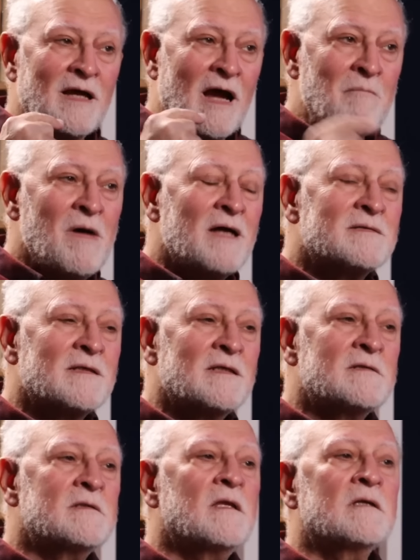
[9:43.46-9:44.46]
Hamas
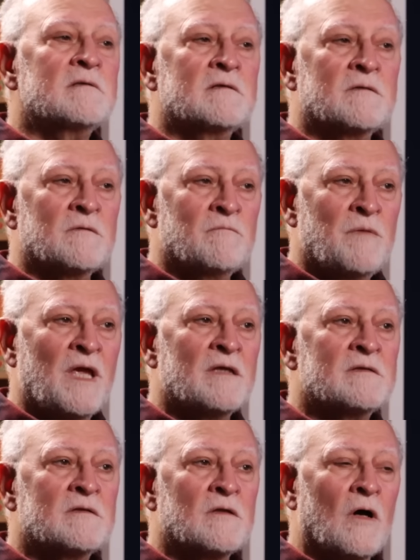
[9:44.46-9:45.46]
is not
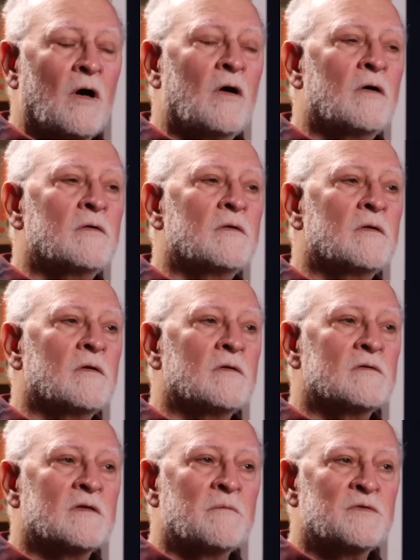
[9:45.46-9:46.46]
based on
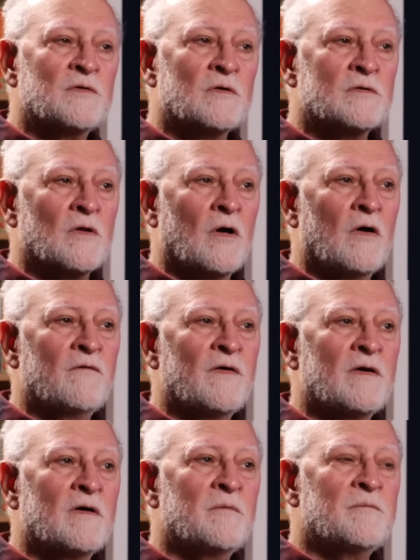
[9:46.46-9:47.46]
some sort of
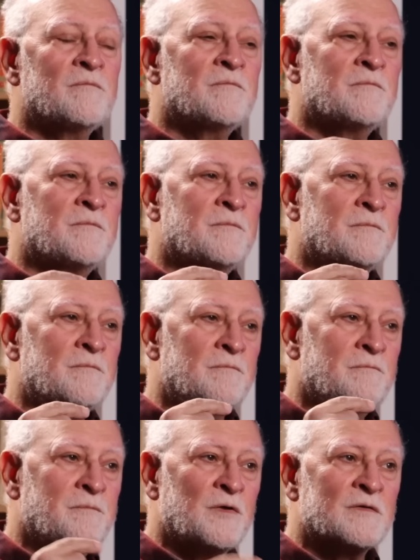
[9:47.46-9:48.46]
a
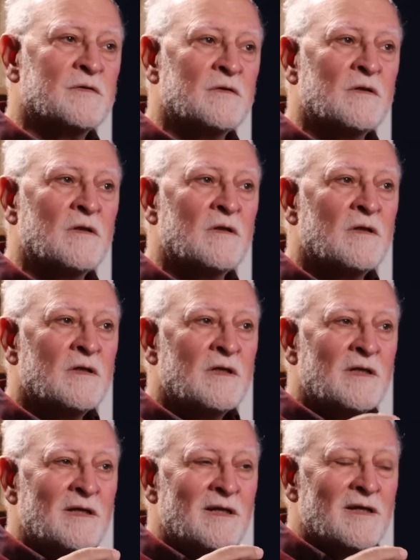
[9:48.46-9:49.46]
personal
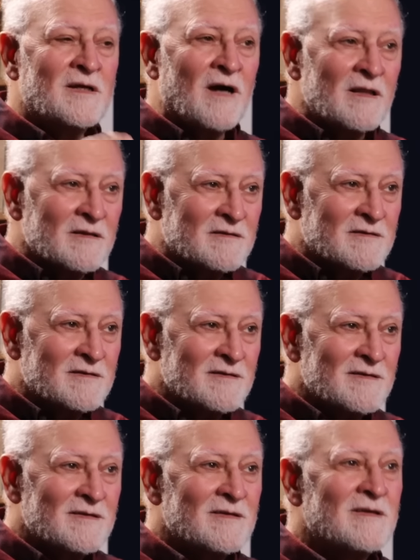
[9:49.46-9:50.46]

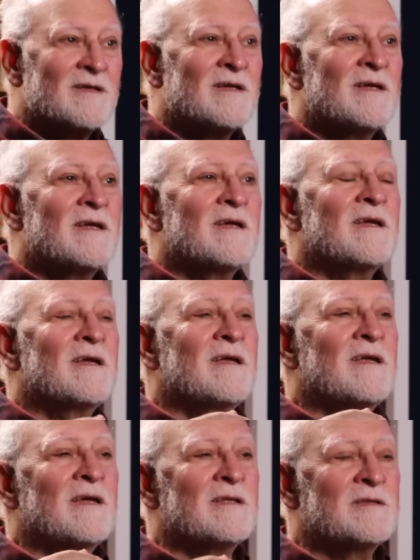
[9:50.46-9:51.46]
cult.
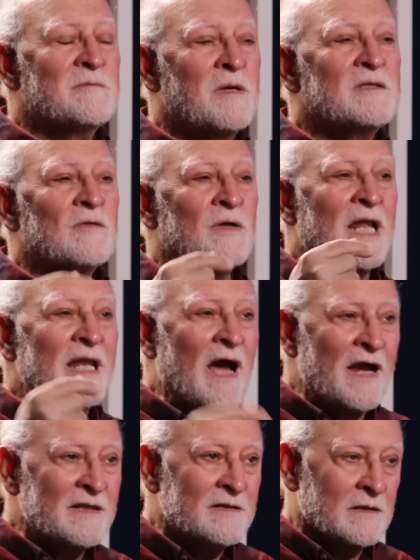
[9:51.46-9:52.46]
It is based on an
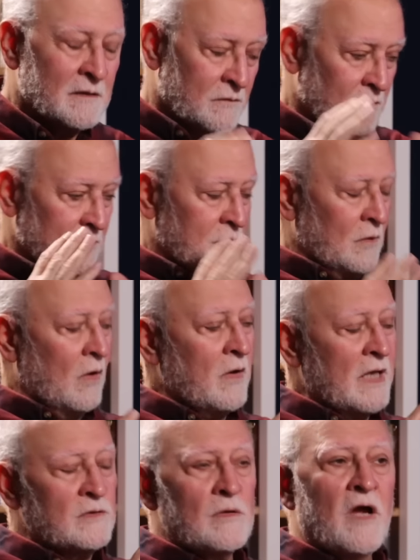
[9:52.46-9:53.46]
idea. So
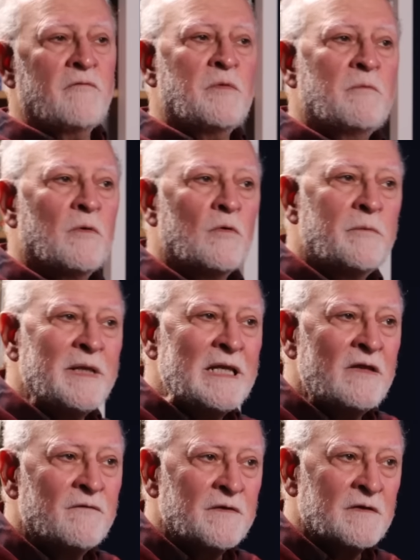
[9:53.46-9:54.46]
long as you have people who
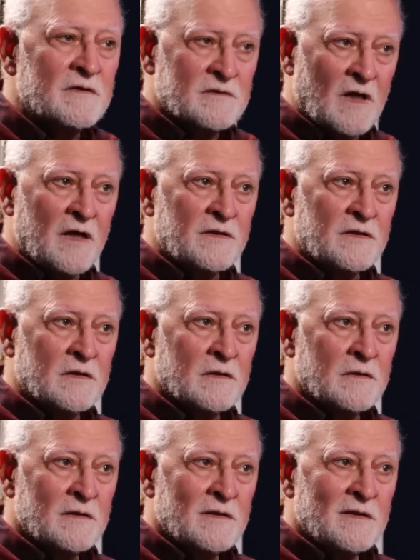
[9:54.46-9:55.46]
believe in this
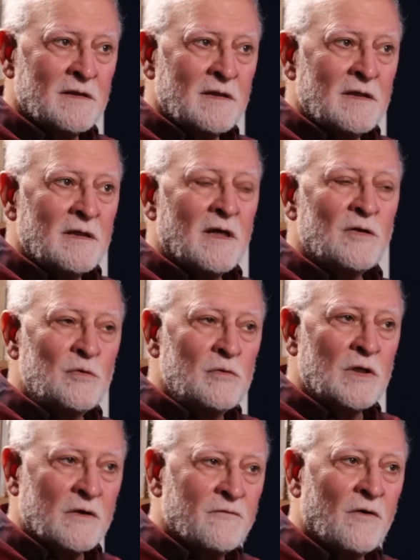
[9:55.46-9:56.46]
idea and who
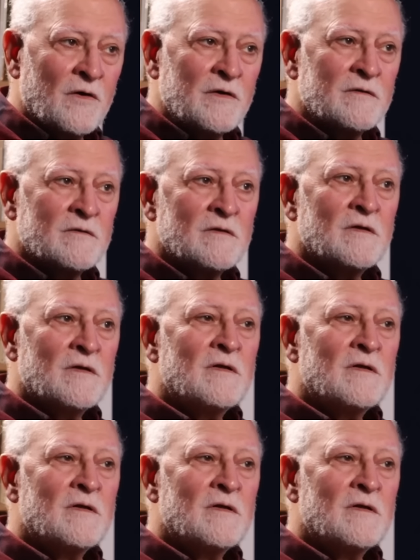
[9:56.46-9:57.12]
work for it,